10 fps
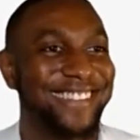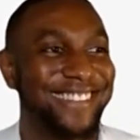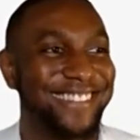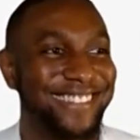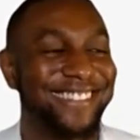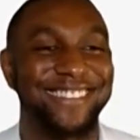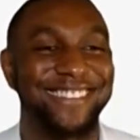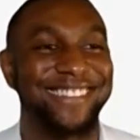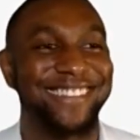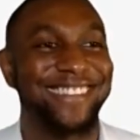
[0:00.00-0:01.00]

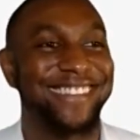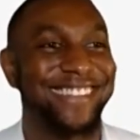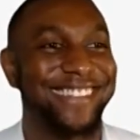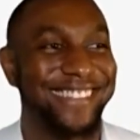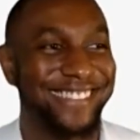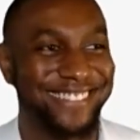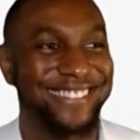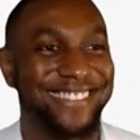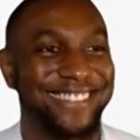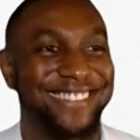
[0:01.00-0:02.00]

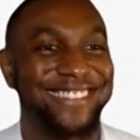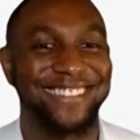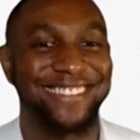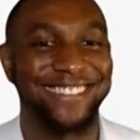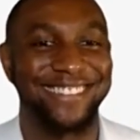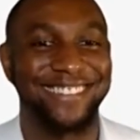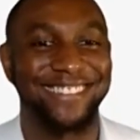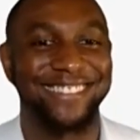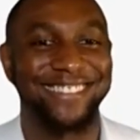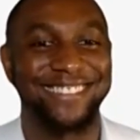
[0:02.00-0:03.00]

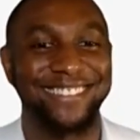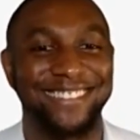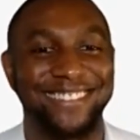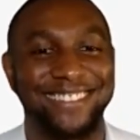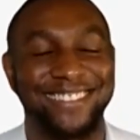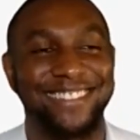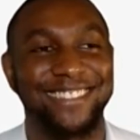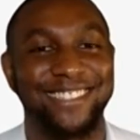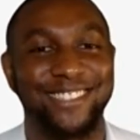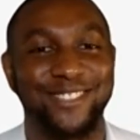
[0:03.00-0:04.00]

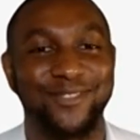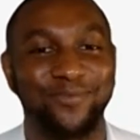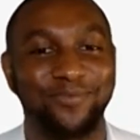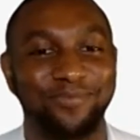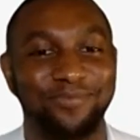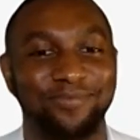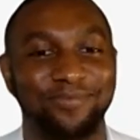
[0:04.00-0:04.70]
[no speech]